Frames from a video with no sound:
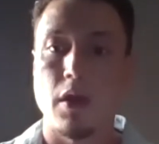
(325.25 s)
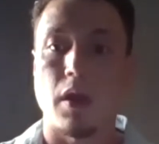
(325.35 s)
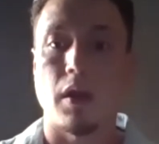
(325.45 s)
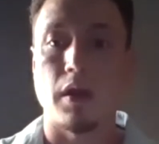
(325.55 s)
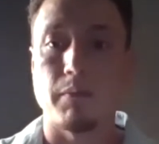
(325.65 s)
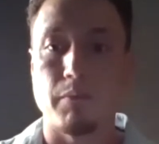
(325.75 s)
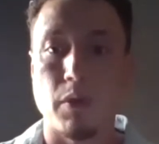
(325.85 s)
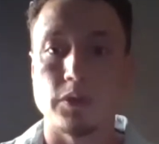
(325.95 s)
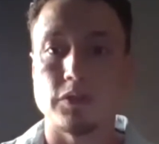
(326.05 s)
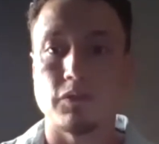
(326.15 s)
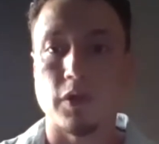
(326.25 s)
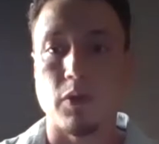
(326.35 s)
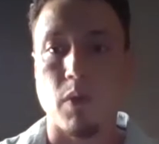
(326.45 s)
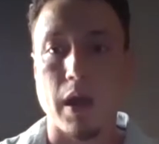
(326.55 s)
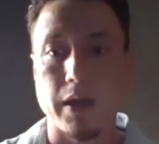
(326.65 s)
are most
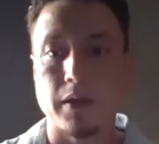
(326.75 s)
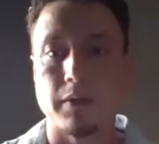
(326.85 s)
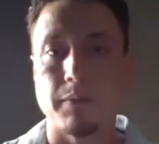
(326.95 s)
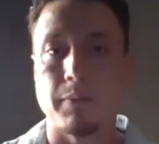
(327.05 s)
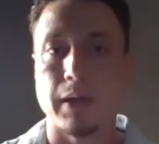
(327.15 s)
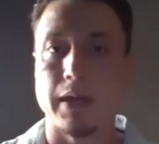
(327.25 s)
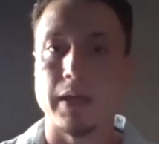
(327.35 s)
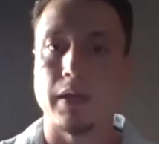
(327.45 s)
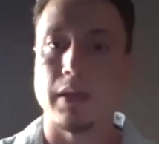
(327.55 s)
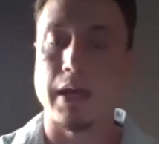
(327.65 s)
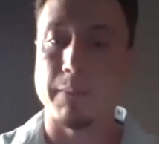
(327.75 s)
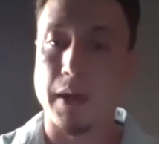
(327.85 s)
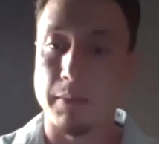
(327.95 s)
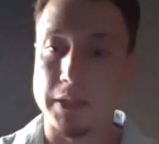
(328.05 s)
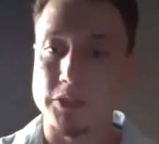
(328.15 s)
required by a lot of
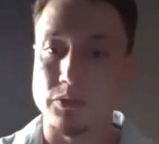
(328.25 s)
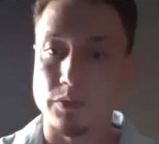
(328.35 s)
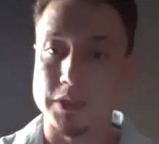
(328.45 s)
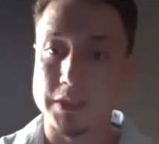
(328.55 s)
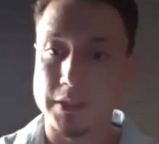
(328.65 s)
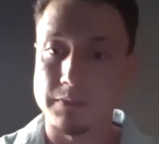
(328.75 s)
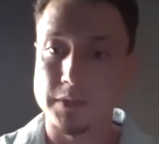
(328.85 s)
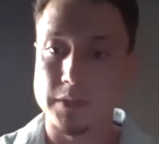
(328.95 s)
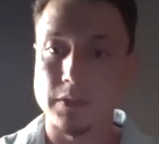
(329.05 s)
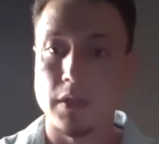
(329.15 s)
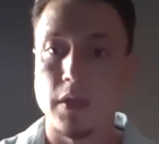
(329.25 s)
public school systems.